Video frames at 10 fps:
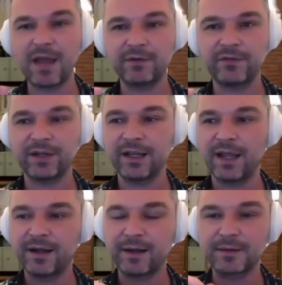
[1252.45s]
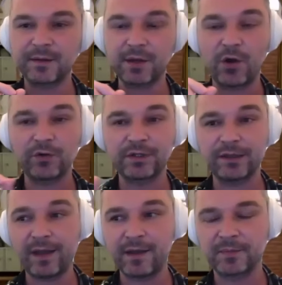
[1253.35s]
everything has its own
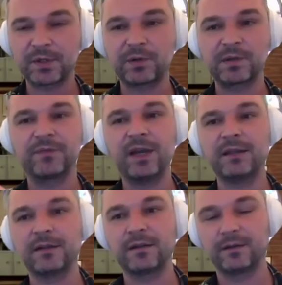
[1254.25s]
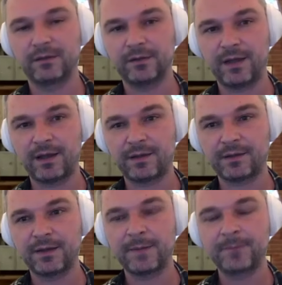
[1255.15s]
class, because that class